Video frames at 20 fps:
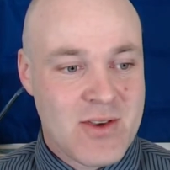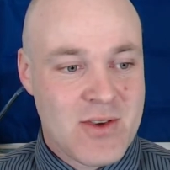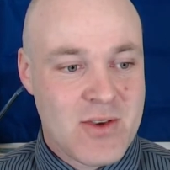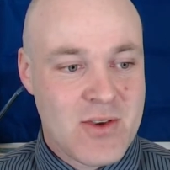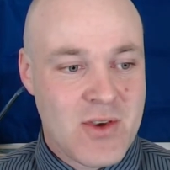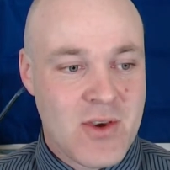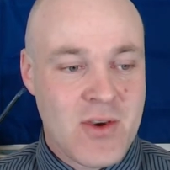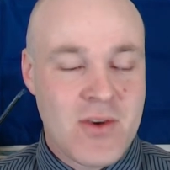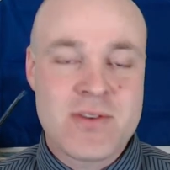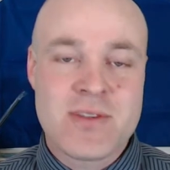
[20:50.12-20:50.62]

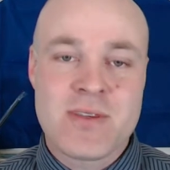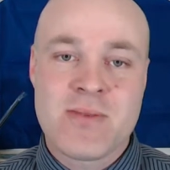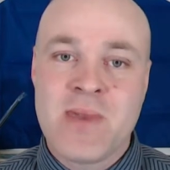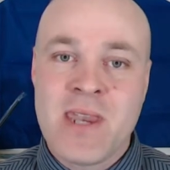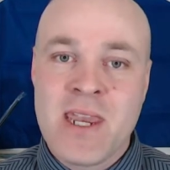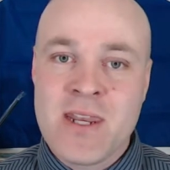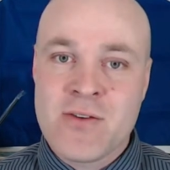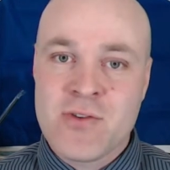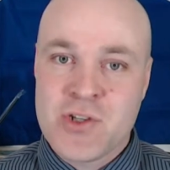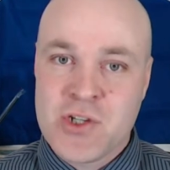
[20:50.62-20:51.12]
Girls are
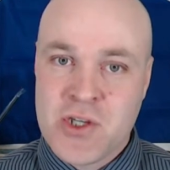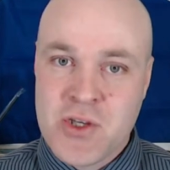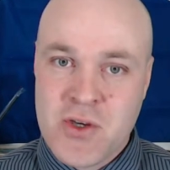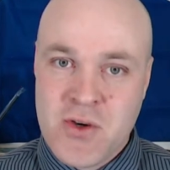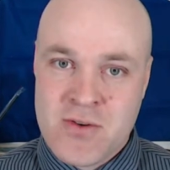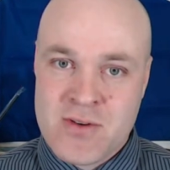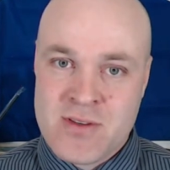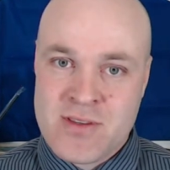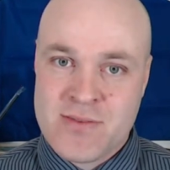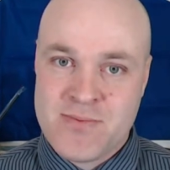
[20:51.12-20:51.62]
made of
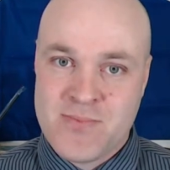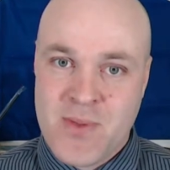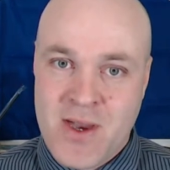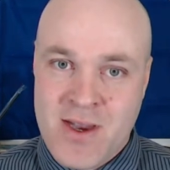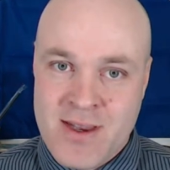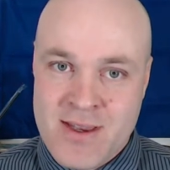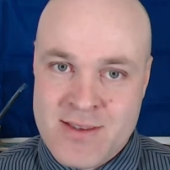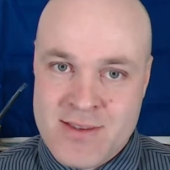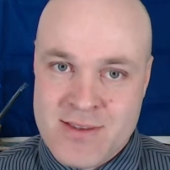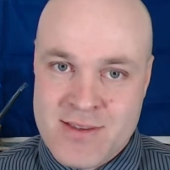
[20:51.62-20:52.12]
sugar and
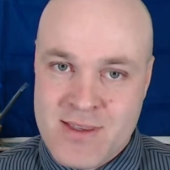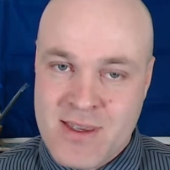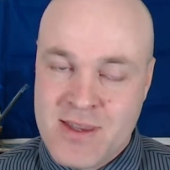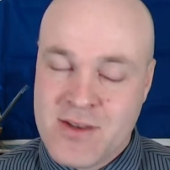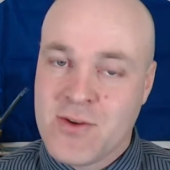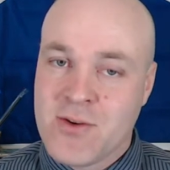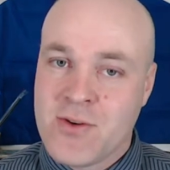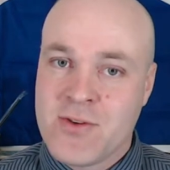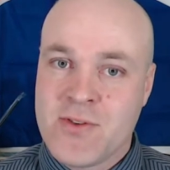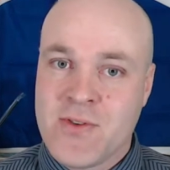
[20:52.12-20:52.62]
spice and
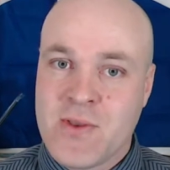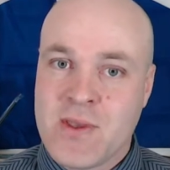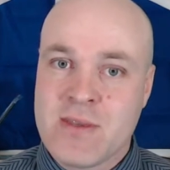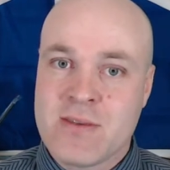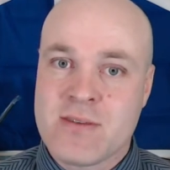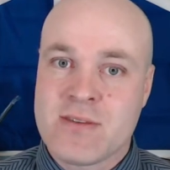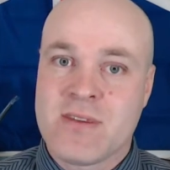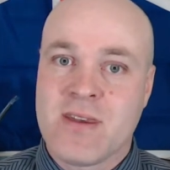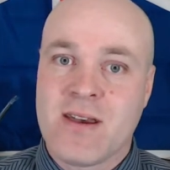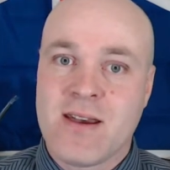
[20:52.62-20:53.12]
all
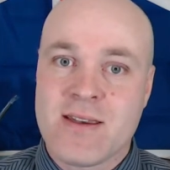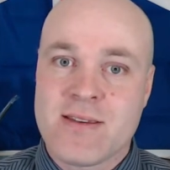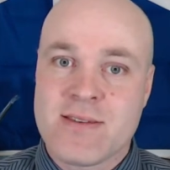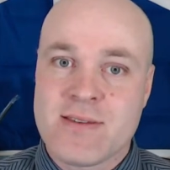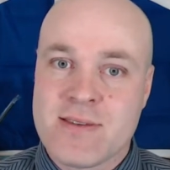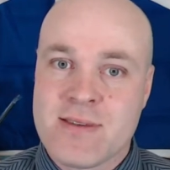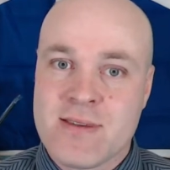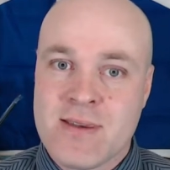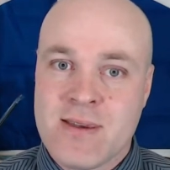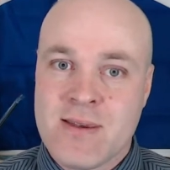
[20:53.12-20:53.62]
things
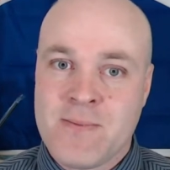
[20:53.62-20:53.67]
nice,